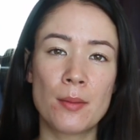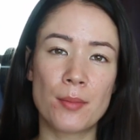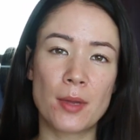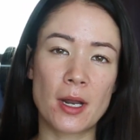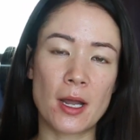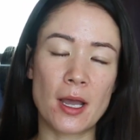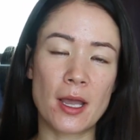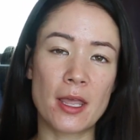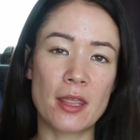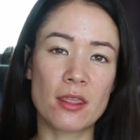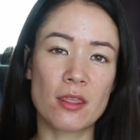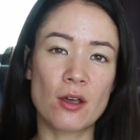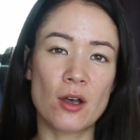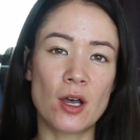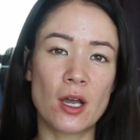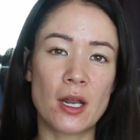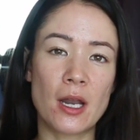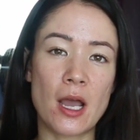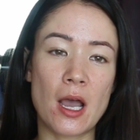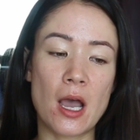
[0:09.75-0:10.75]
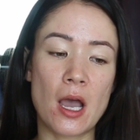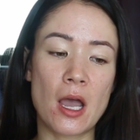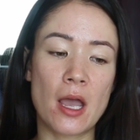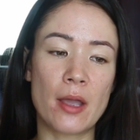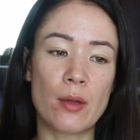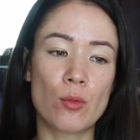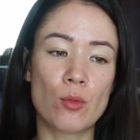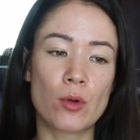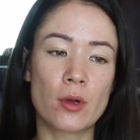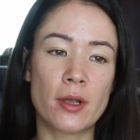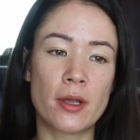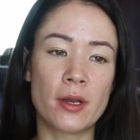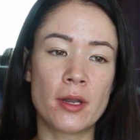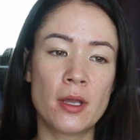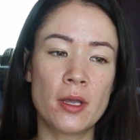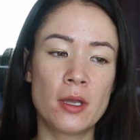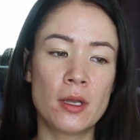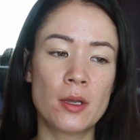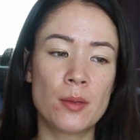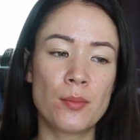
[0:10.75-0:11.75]
But I thought I would
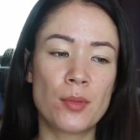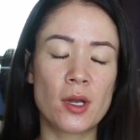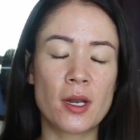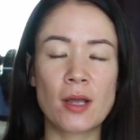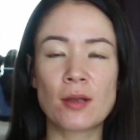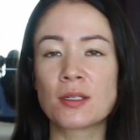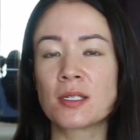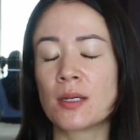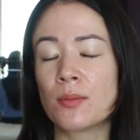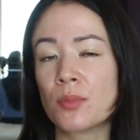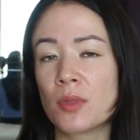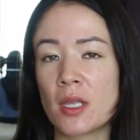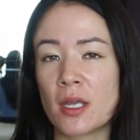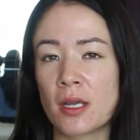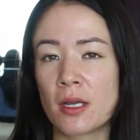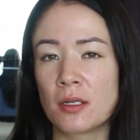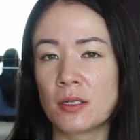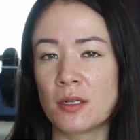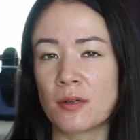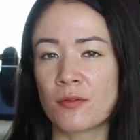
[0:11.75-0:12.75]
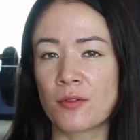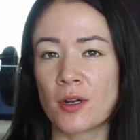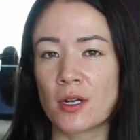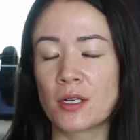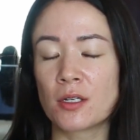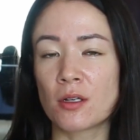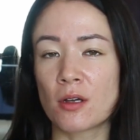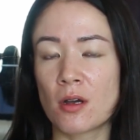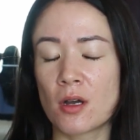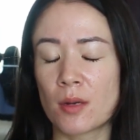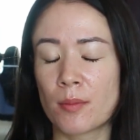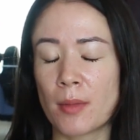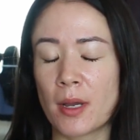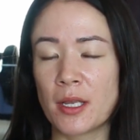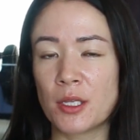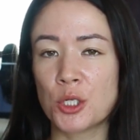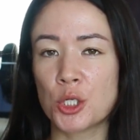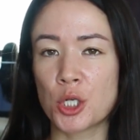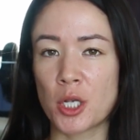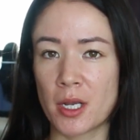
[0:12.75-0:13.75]
put out something different on
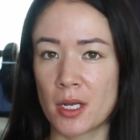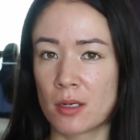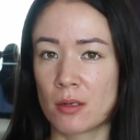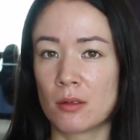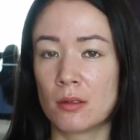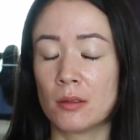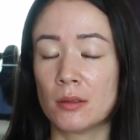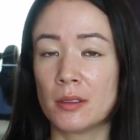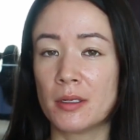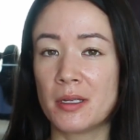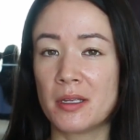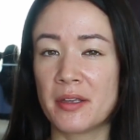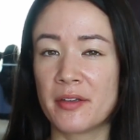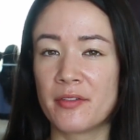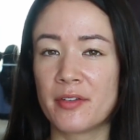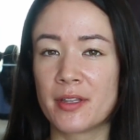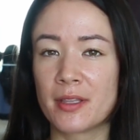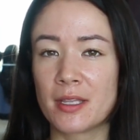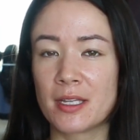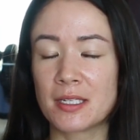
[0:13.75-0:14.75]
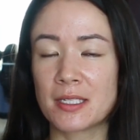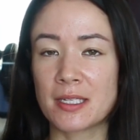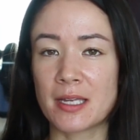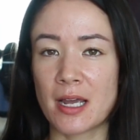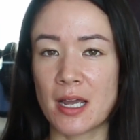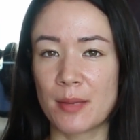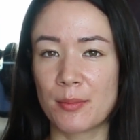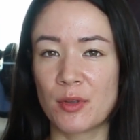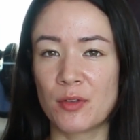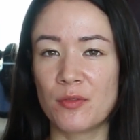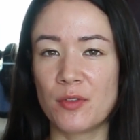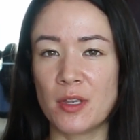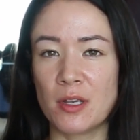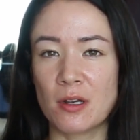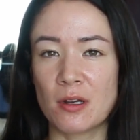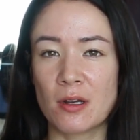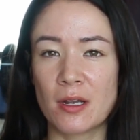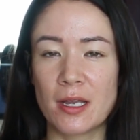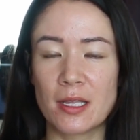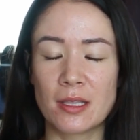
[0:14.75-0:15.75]
my channel given this time of
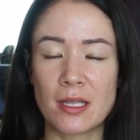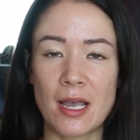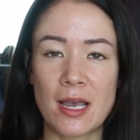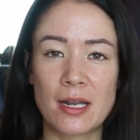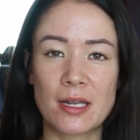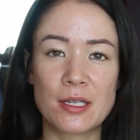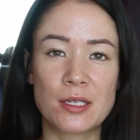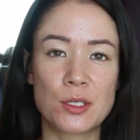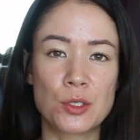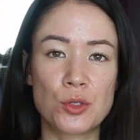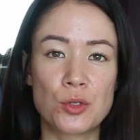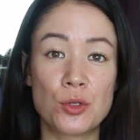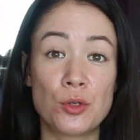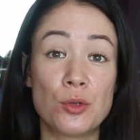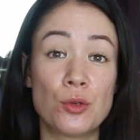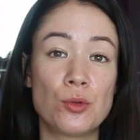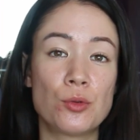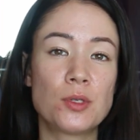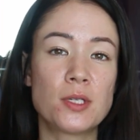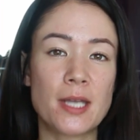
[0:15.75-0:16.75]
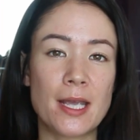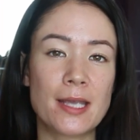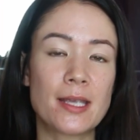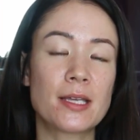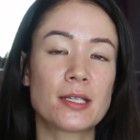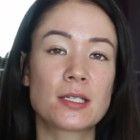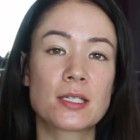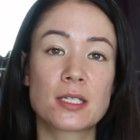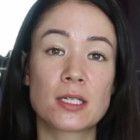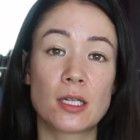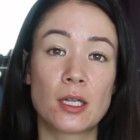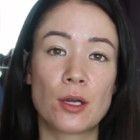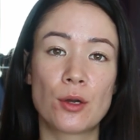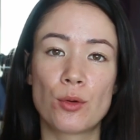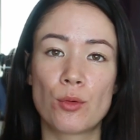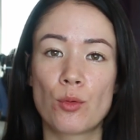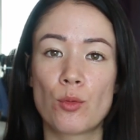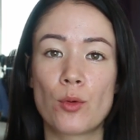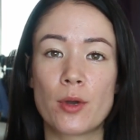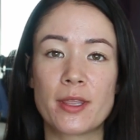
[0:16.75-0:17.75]
year, and that is to take it
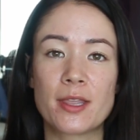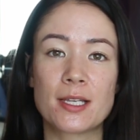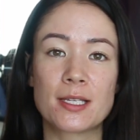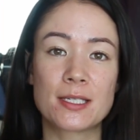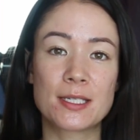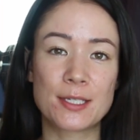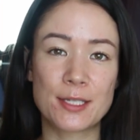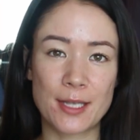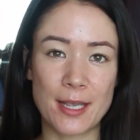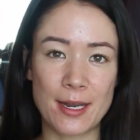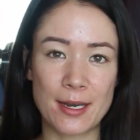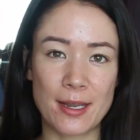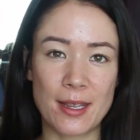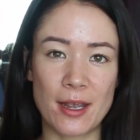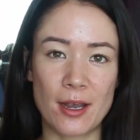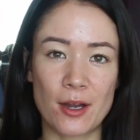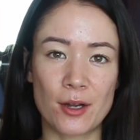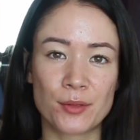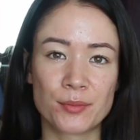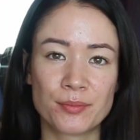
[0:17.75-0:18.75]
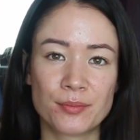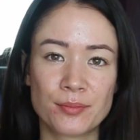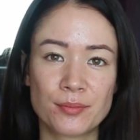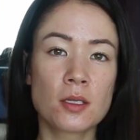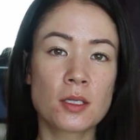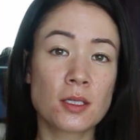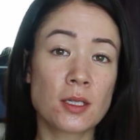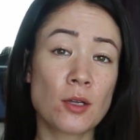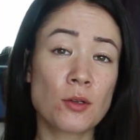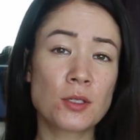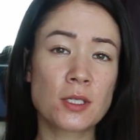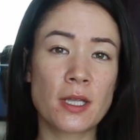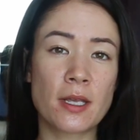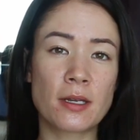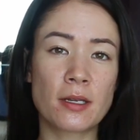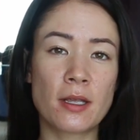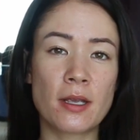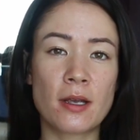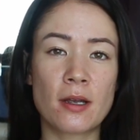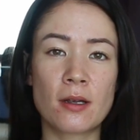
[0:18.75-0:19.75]
slow with skincare. Slow
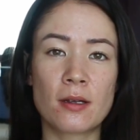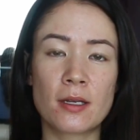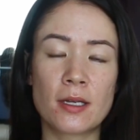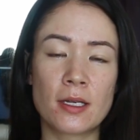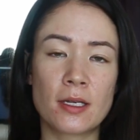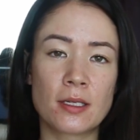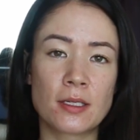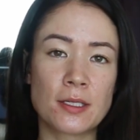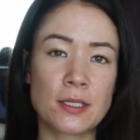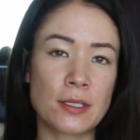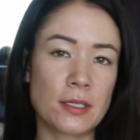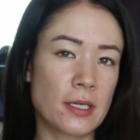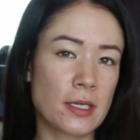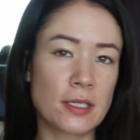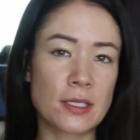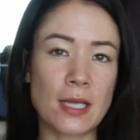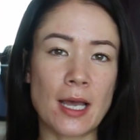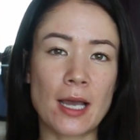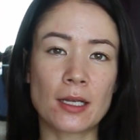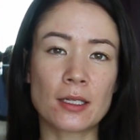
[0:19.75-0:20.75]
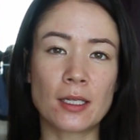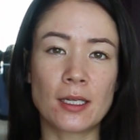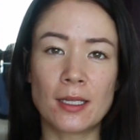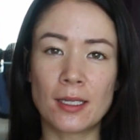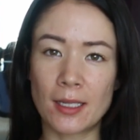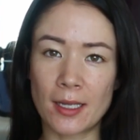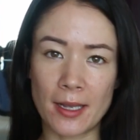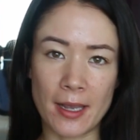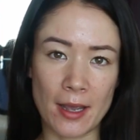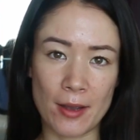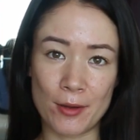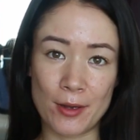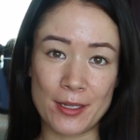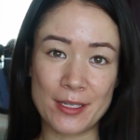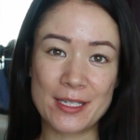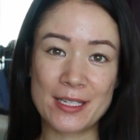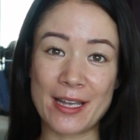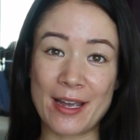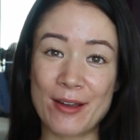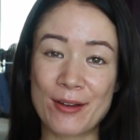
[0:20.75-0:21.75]
skincare is exactly like how
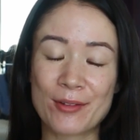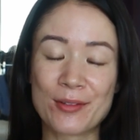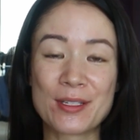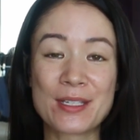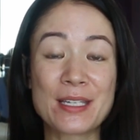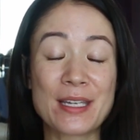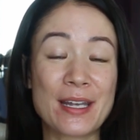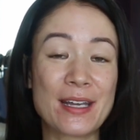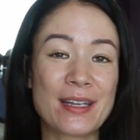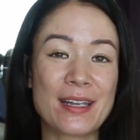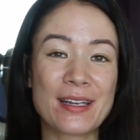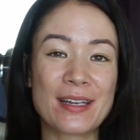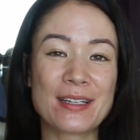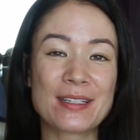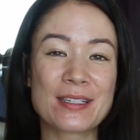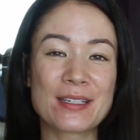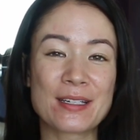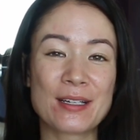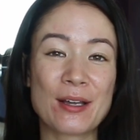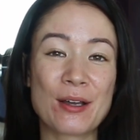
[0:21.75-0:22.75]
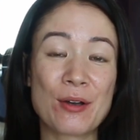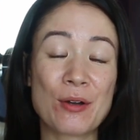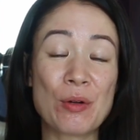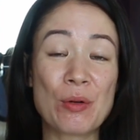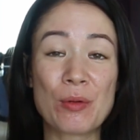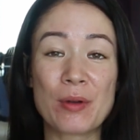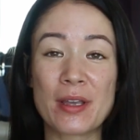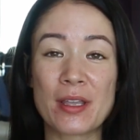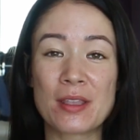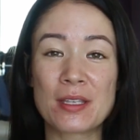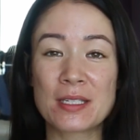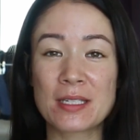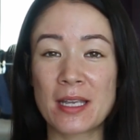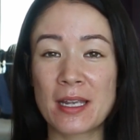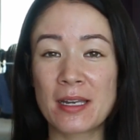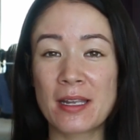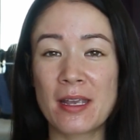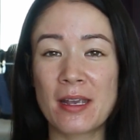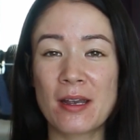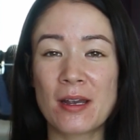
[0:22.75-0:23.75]
it sounds, taking it slow with
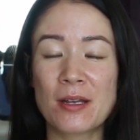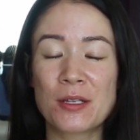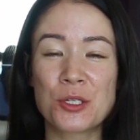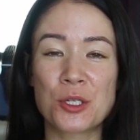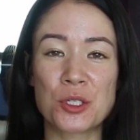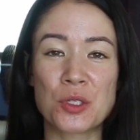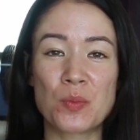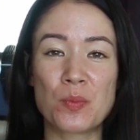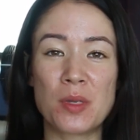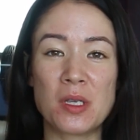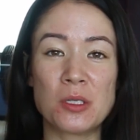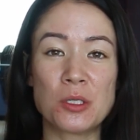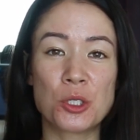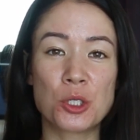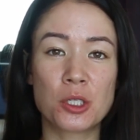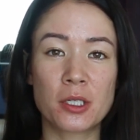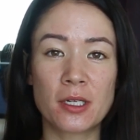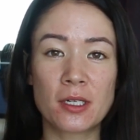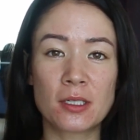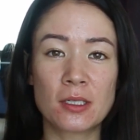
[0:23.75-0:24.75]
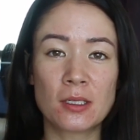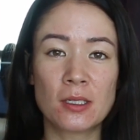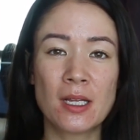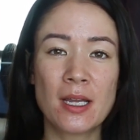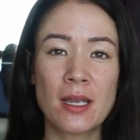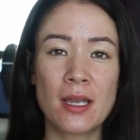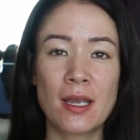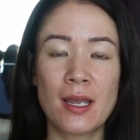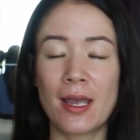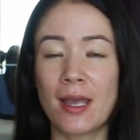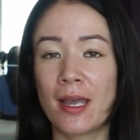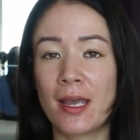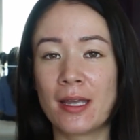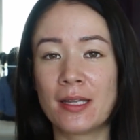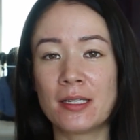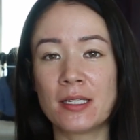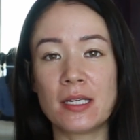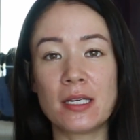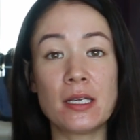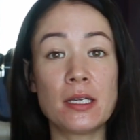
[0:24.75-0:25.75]
skincare. Just be chill
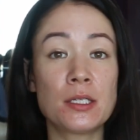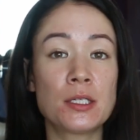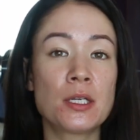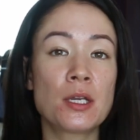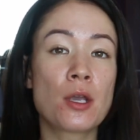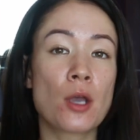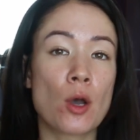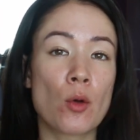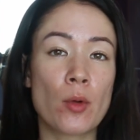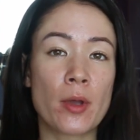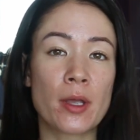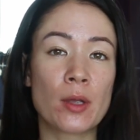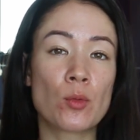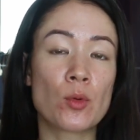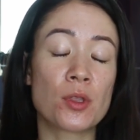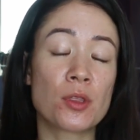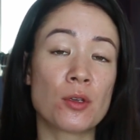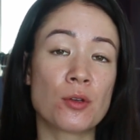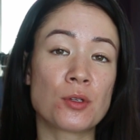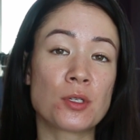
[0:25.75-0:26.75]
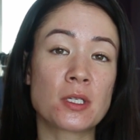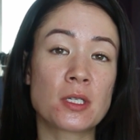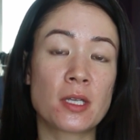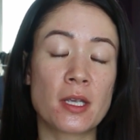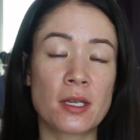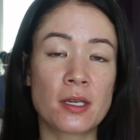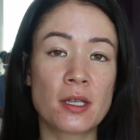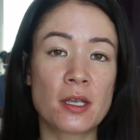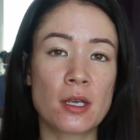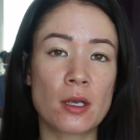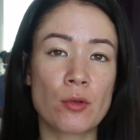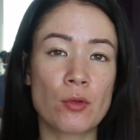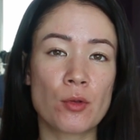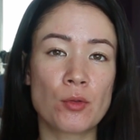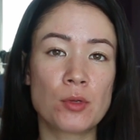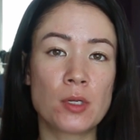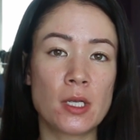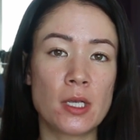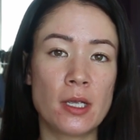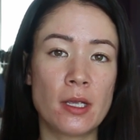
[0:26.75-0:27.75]
and easygoing with your skincare
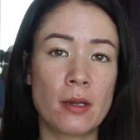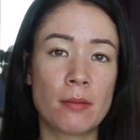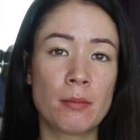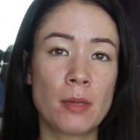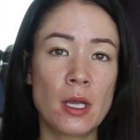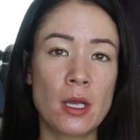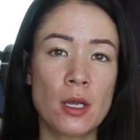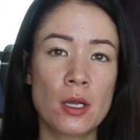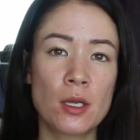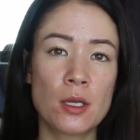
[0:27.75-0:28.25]
routine.